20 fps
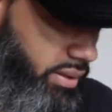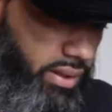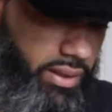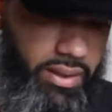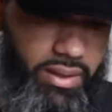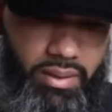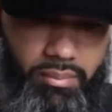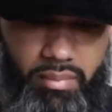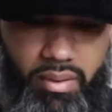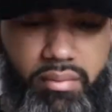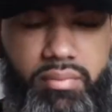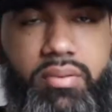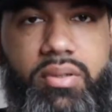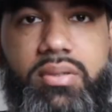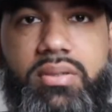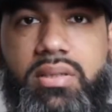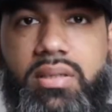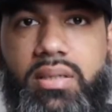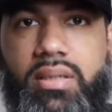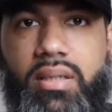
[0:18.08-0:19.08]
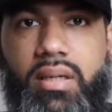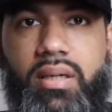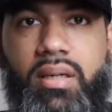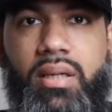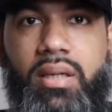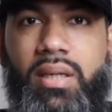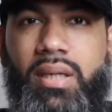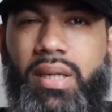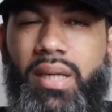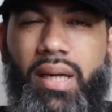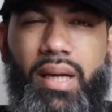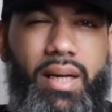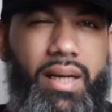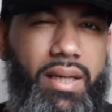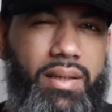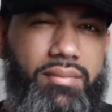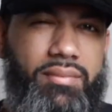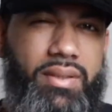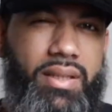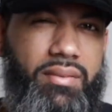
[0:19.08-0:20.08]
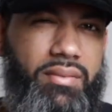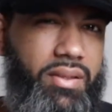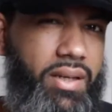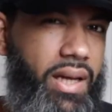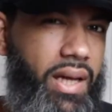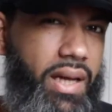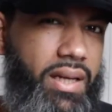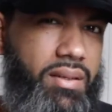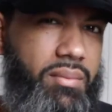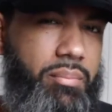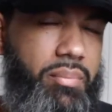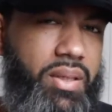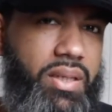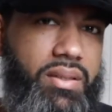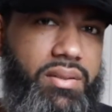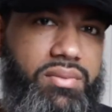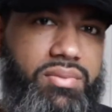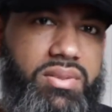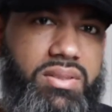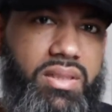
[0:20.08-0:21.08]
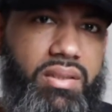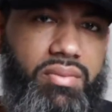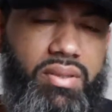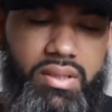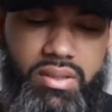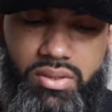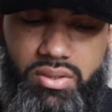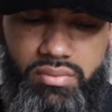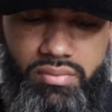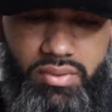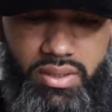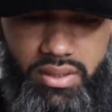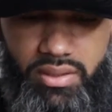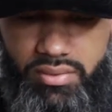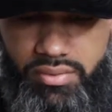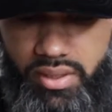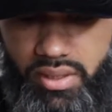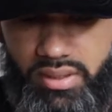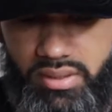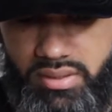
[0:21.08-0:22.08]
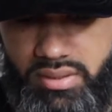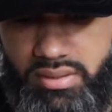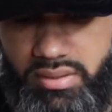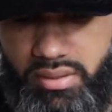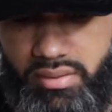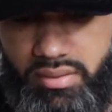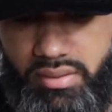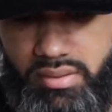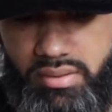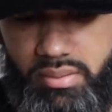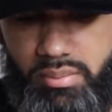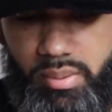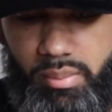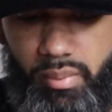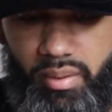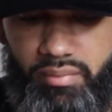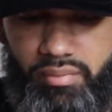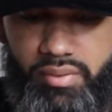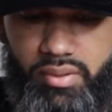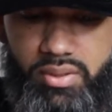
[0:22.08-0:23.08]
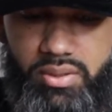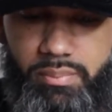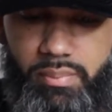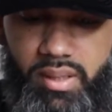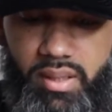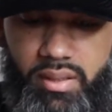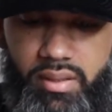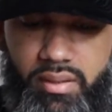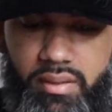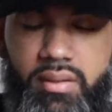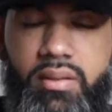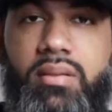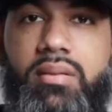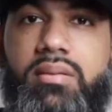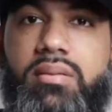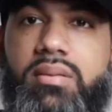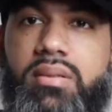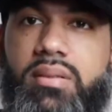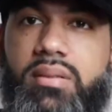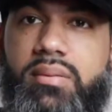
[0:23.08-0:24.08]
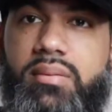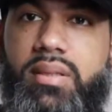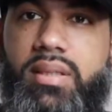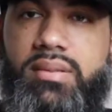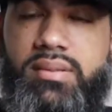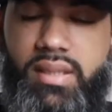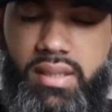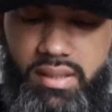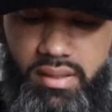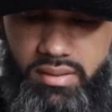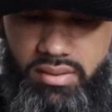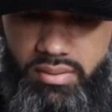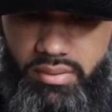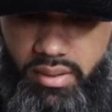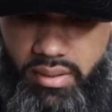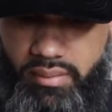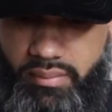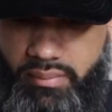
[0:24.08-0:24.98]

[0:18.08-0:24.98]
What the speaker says: I can get my first look. I've never had a pair of 700 V3s, so this will be my first pair. So let's get into it.